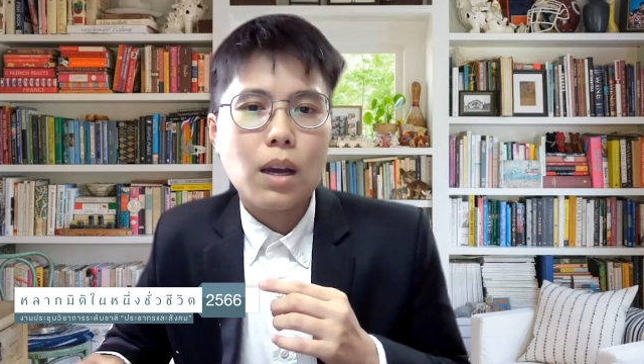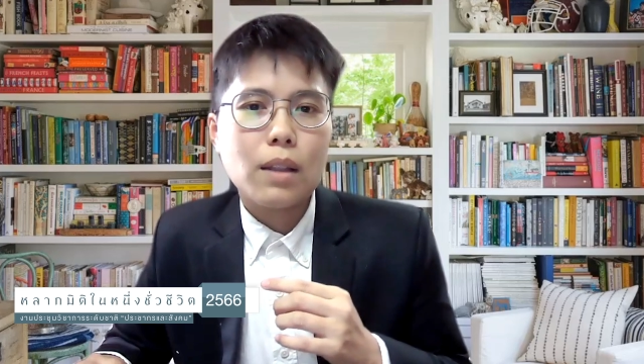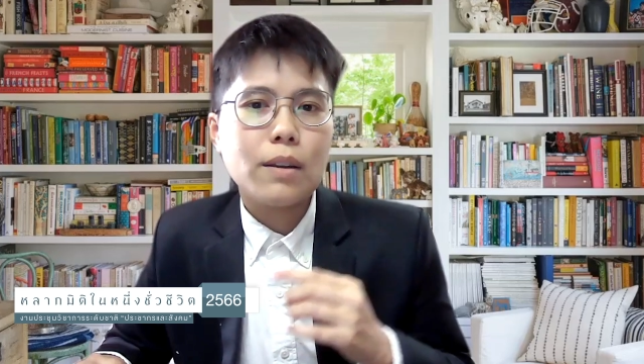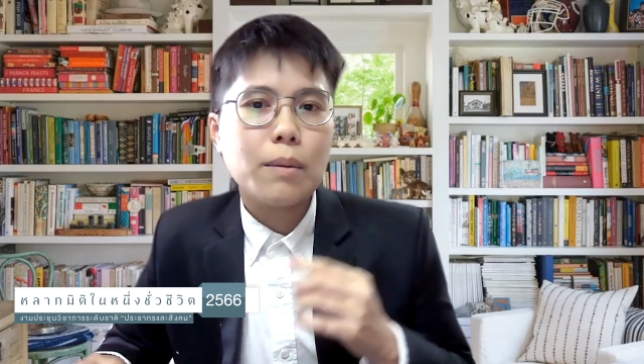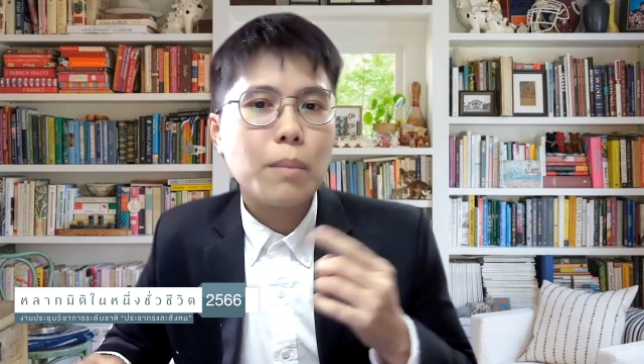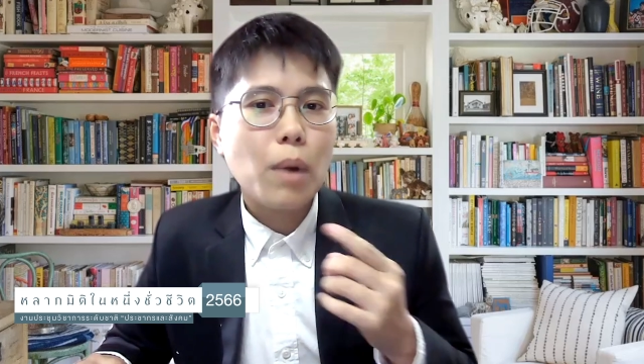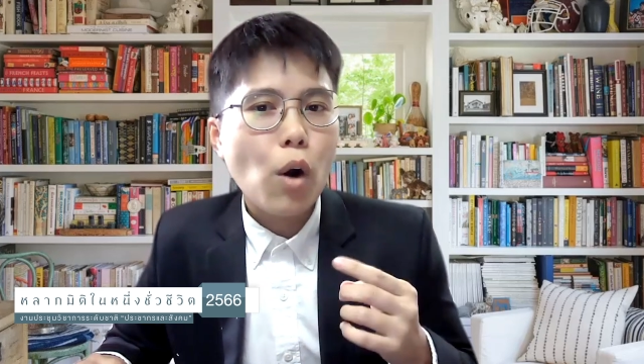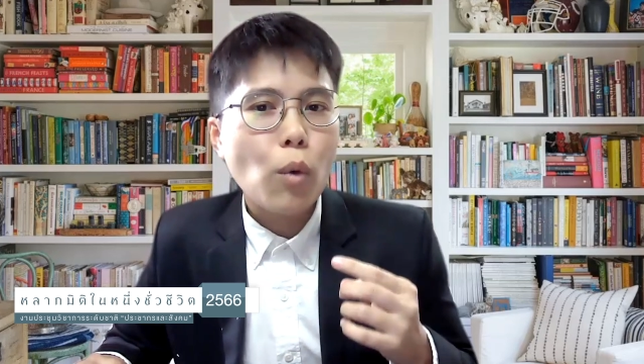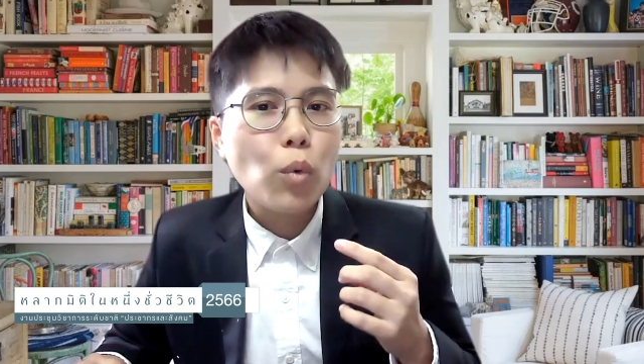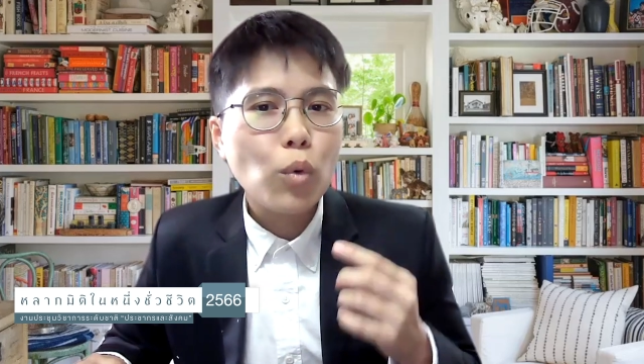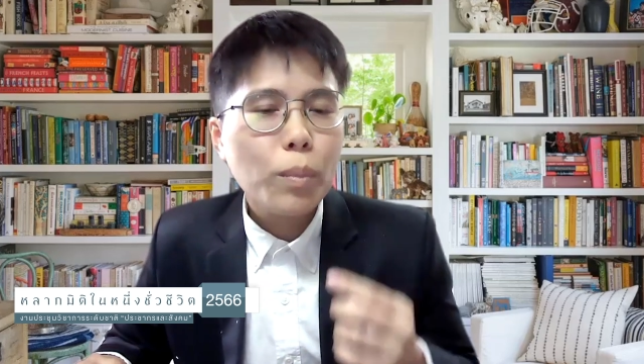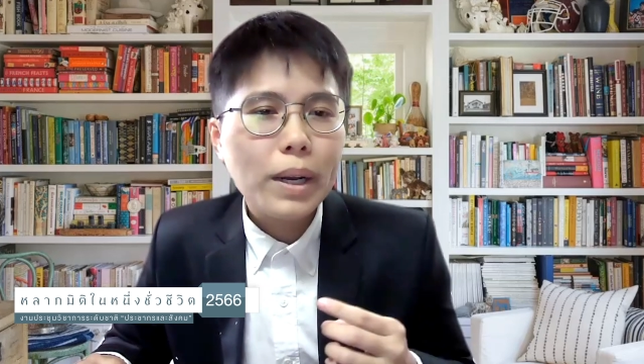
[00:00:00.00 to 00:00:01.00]
The more
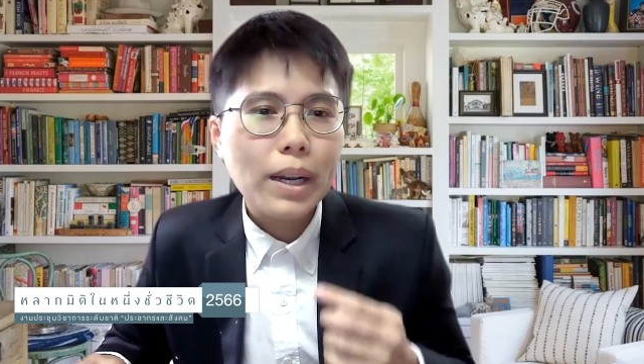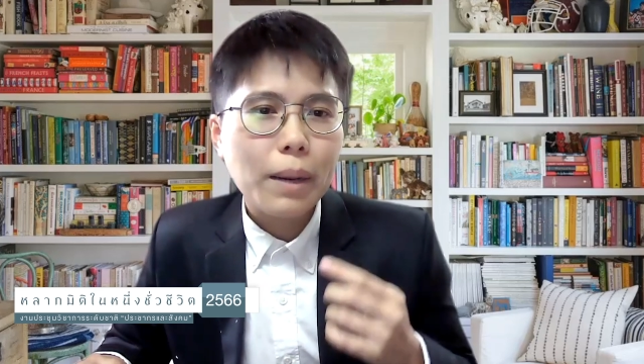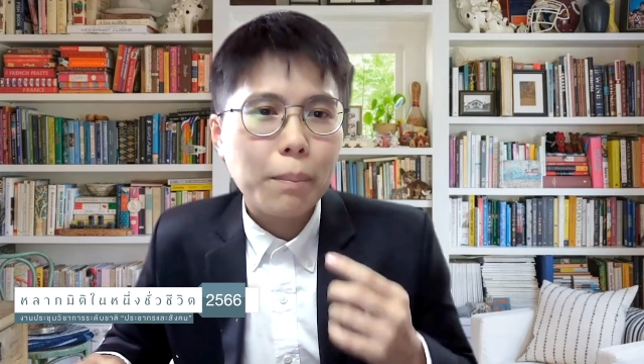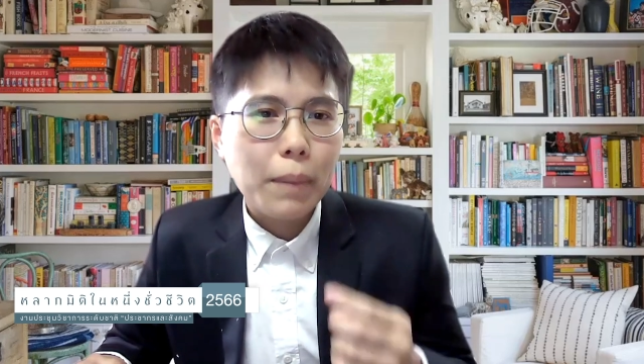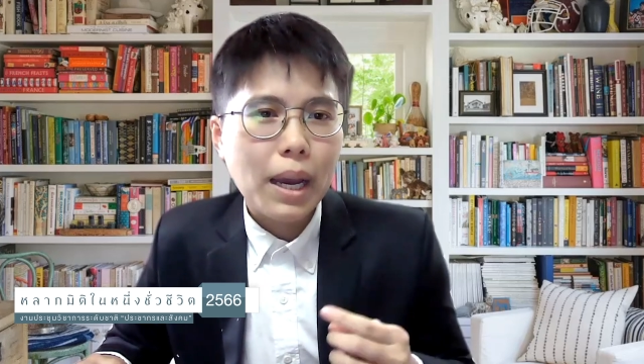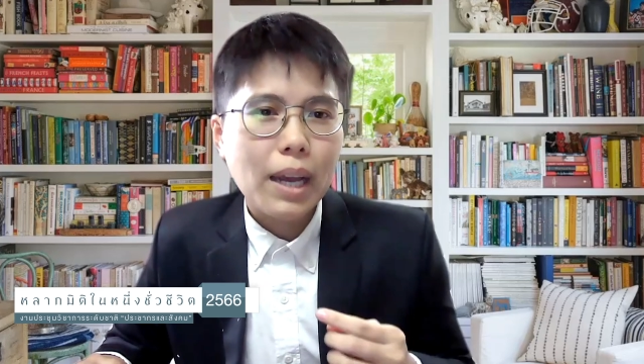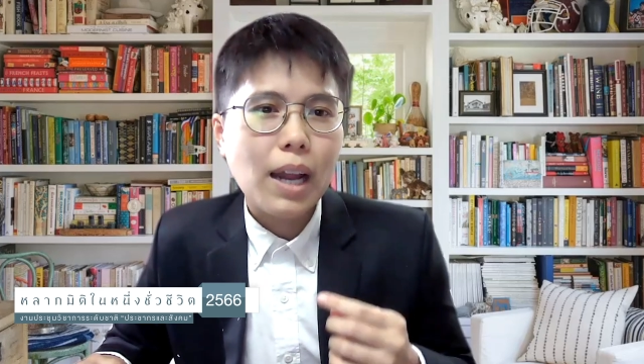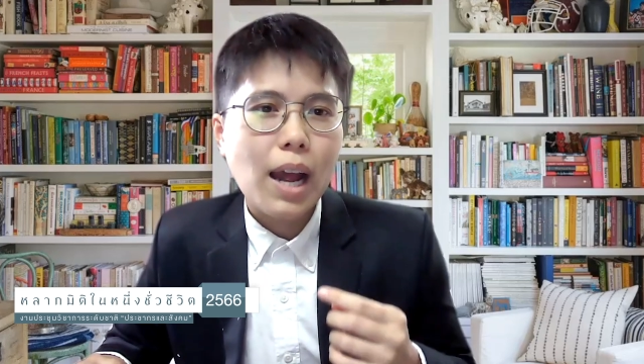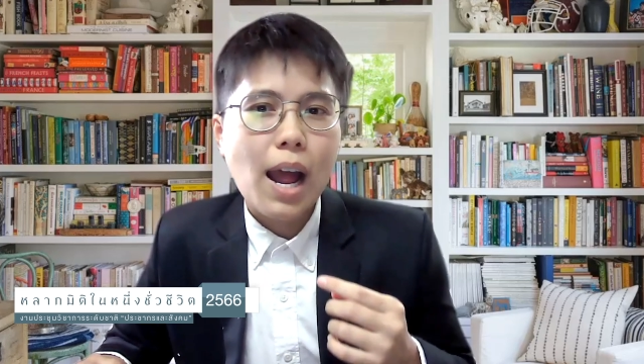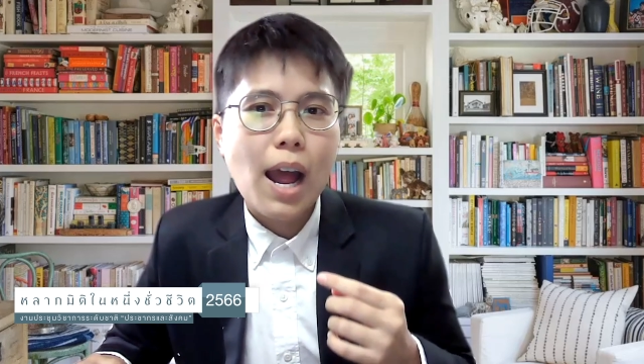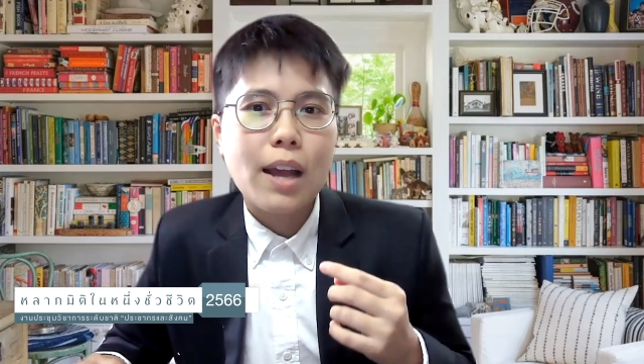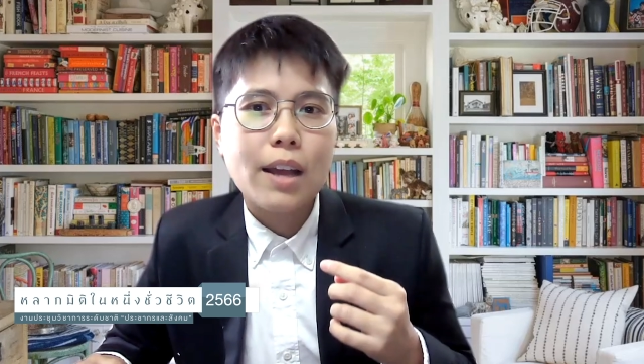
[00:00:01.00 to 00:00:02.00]
women and men
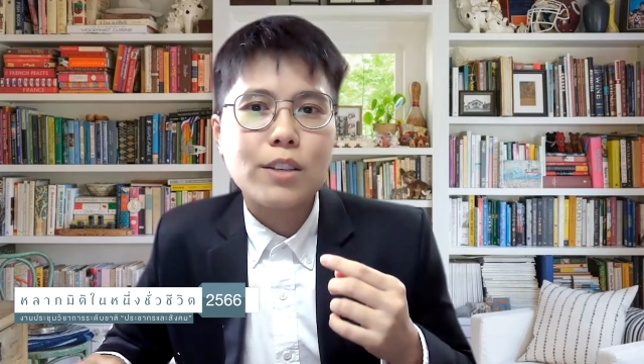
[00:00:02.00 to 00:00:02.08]
are